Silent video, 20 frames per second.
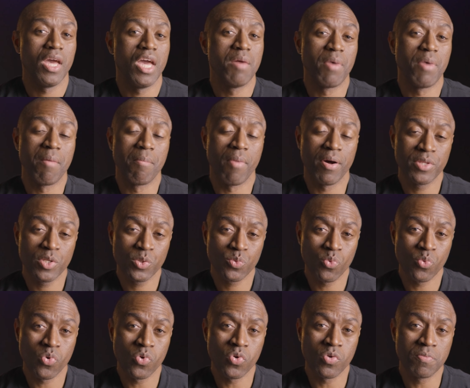In my mother's
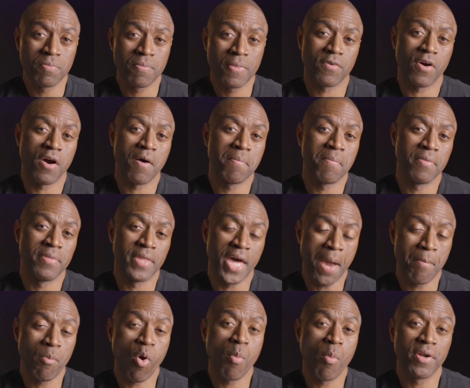womb, from
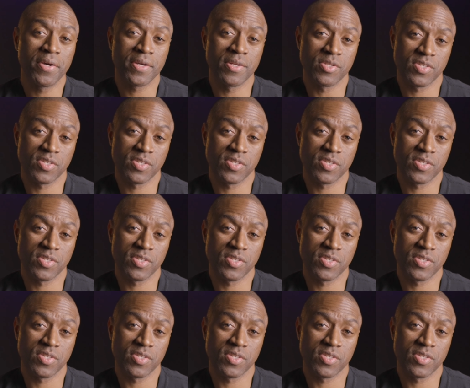that moment of